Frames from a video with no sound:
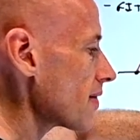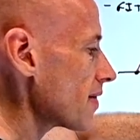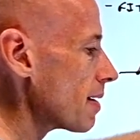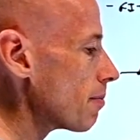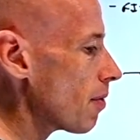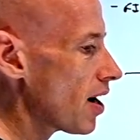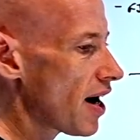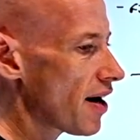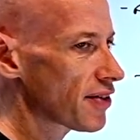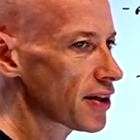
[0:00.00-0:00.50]
They
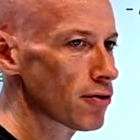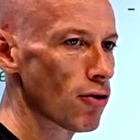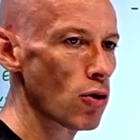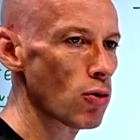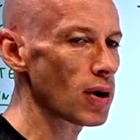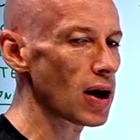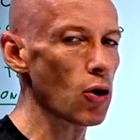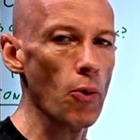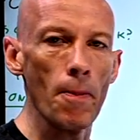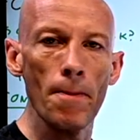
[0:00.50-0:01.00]
might have their
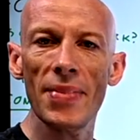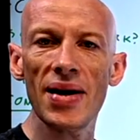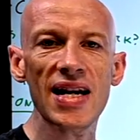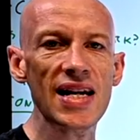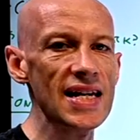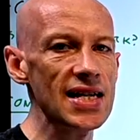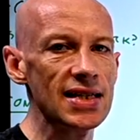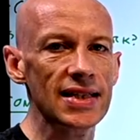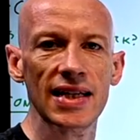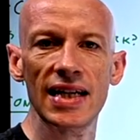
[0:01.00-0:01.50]
own little
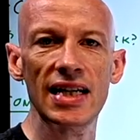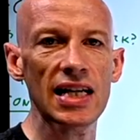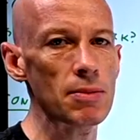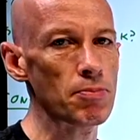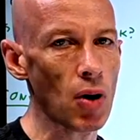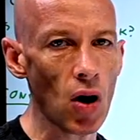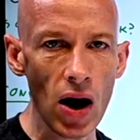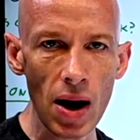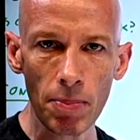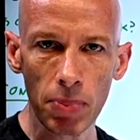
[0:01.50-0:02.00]
mini CD
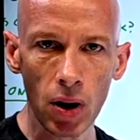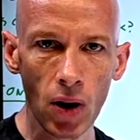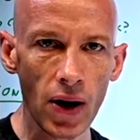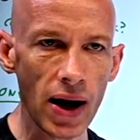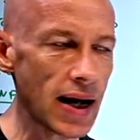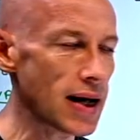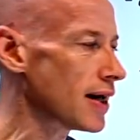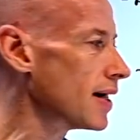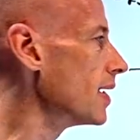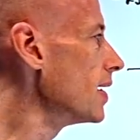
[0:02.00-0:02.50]

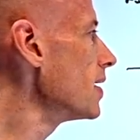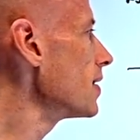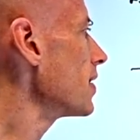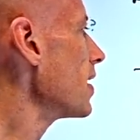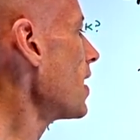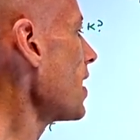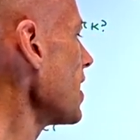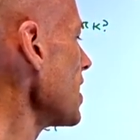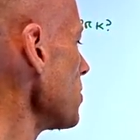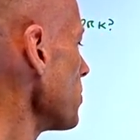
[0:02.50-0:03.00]
pipeline
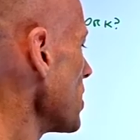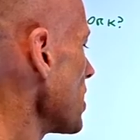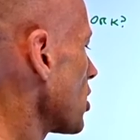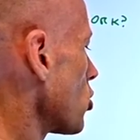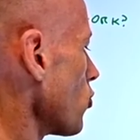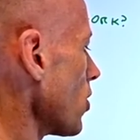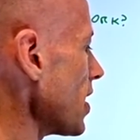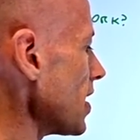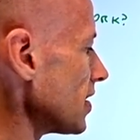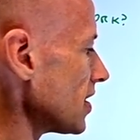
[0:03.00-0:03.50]
that, hey, we
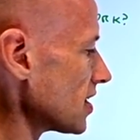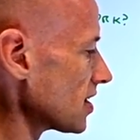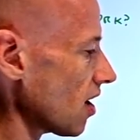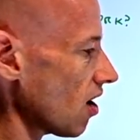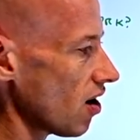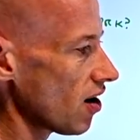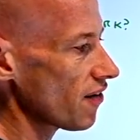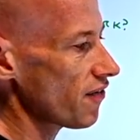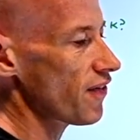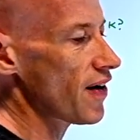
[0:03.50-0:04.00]
created this
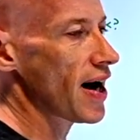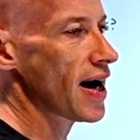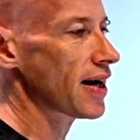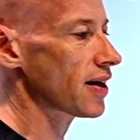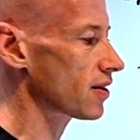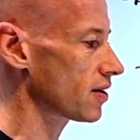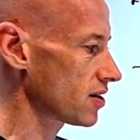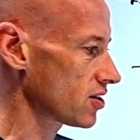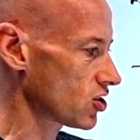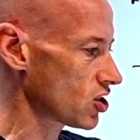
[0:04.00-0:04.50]

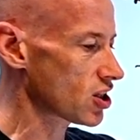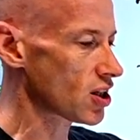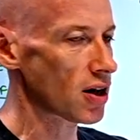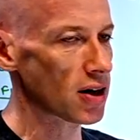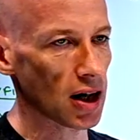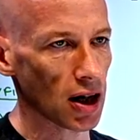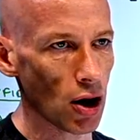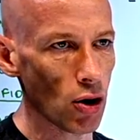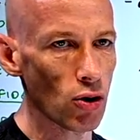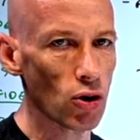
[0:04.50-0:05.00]
artifact that's just
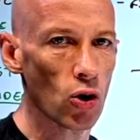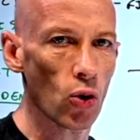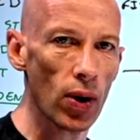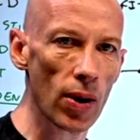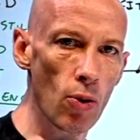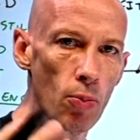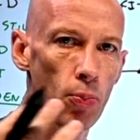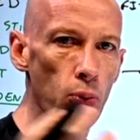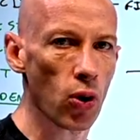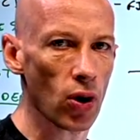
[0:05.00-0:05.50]
kind of local.
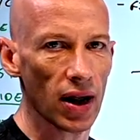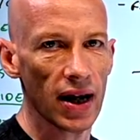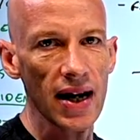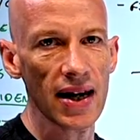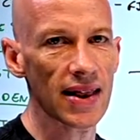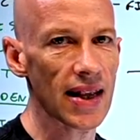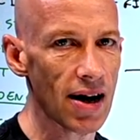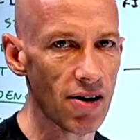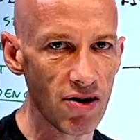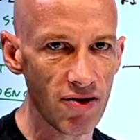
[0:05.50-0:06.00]
It will put it
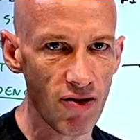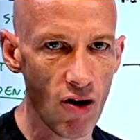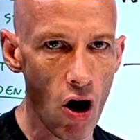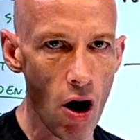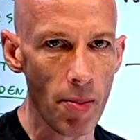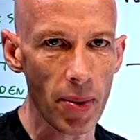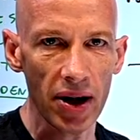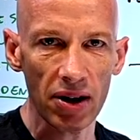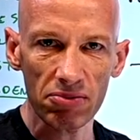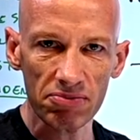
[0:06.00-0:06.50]
in their
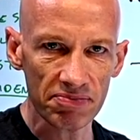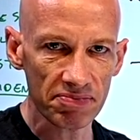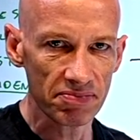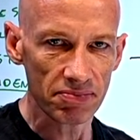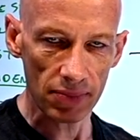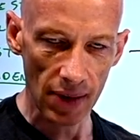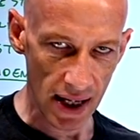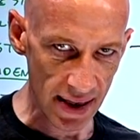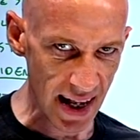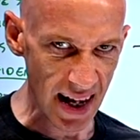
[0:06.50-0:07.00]
environment,
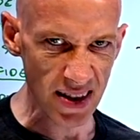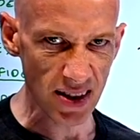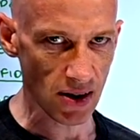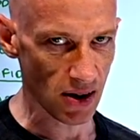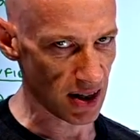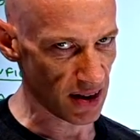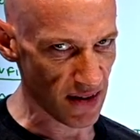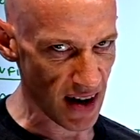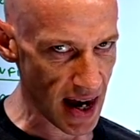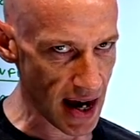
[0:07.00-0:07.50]
and that's
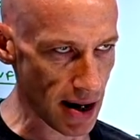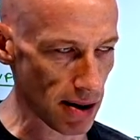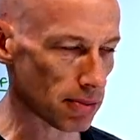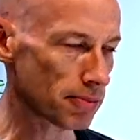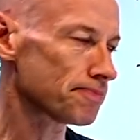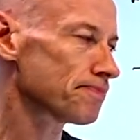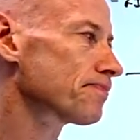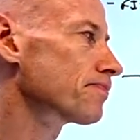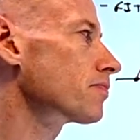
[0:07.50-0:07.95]
kind of it.